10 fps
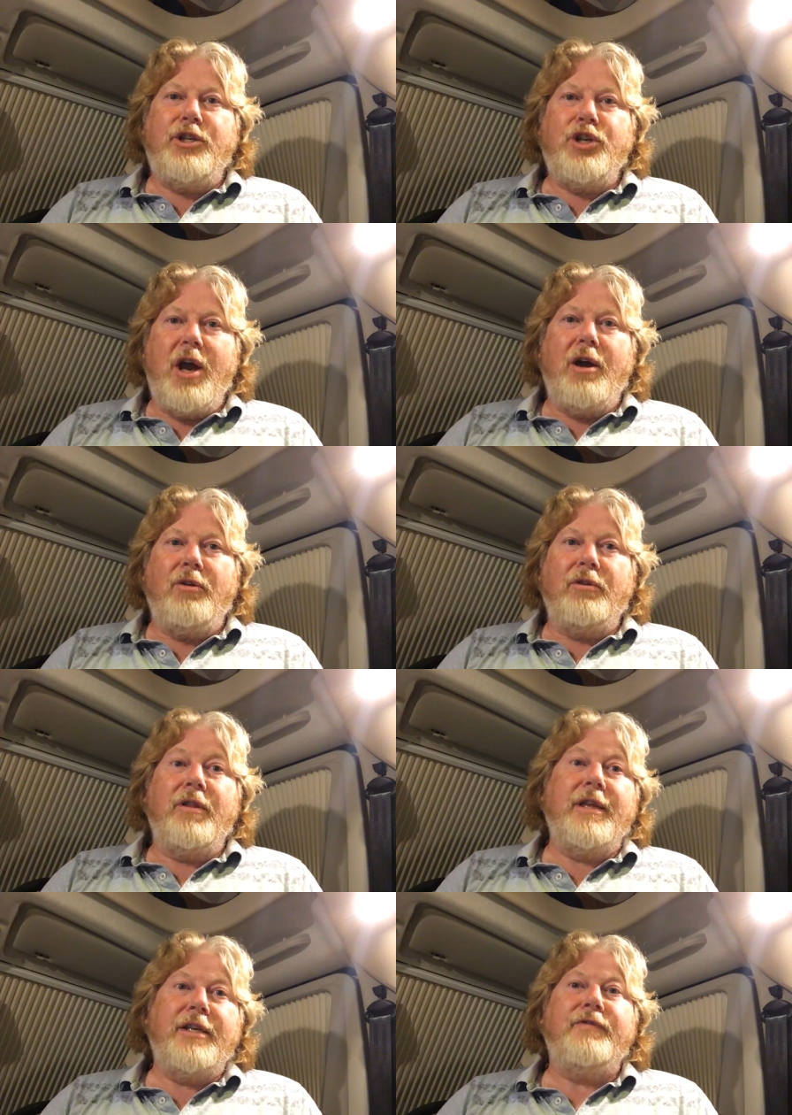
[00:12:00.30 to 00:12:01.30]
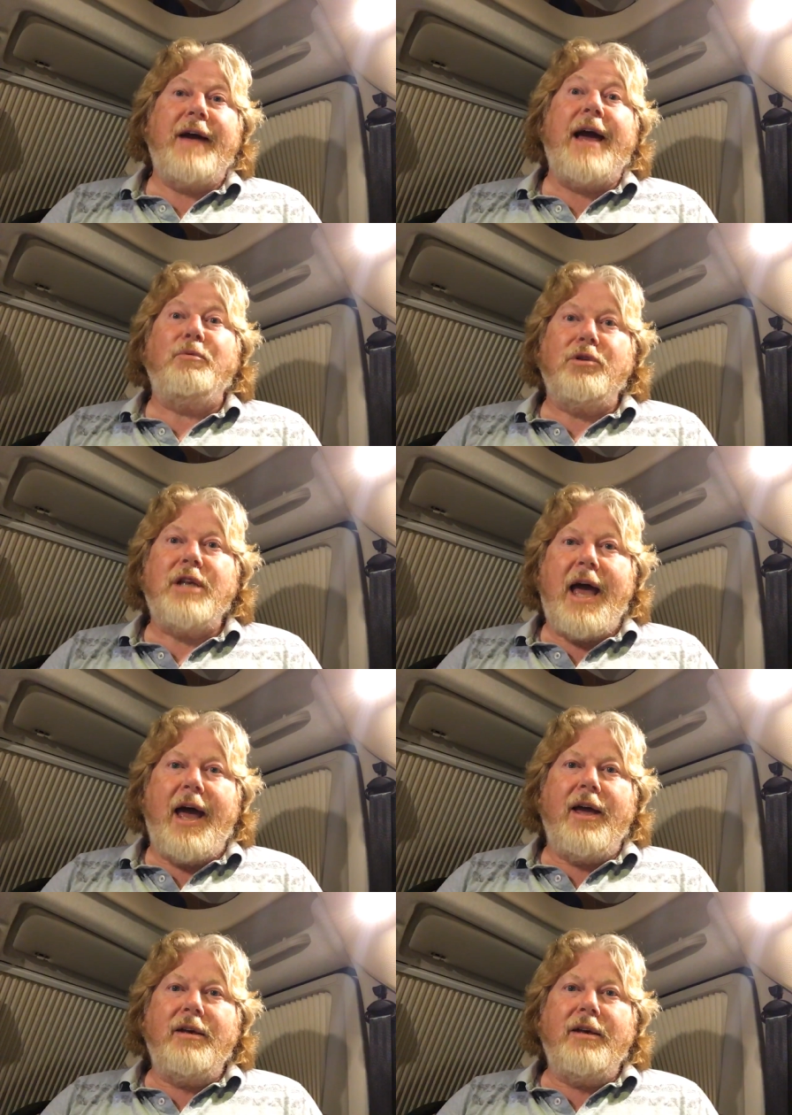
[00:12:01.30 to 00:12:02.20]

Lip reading: show that this van was at.